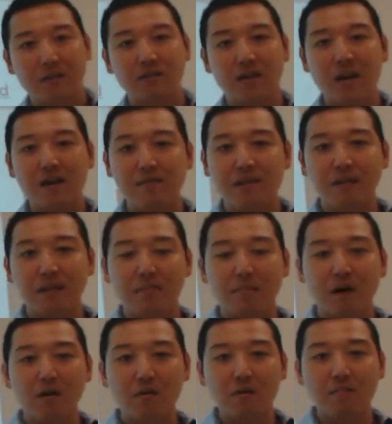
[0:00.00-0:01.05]
saving and
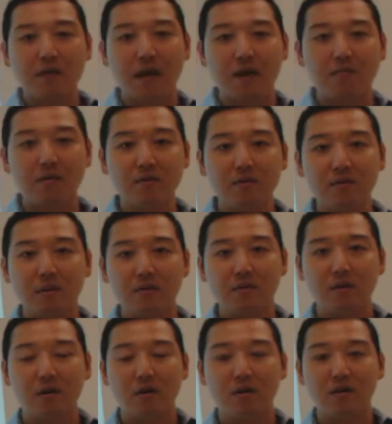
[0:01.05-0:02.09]
borrowing behavior through what's
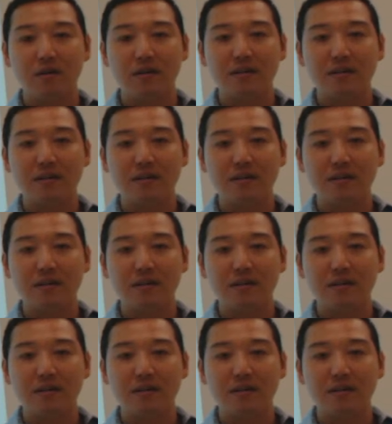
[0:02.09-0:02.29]
called